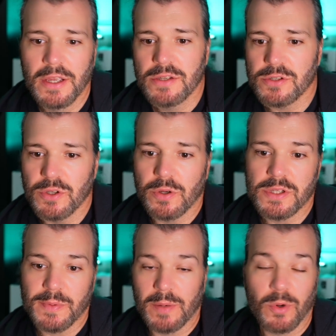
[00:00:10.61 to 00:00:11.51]
so you can
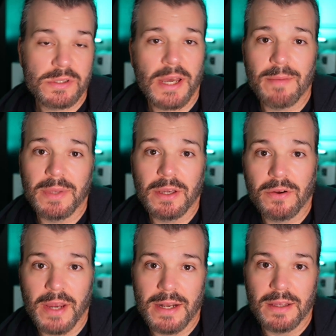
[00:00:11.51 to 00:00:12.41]
spend more time being
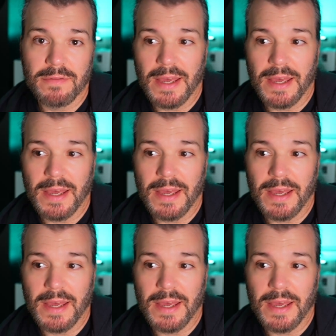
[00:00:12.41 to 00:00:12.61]
creative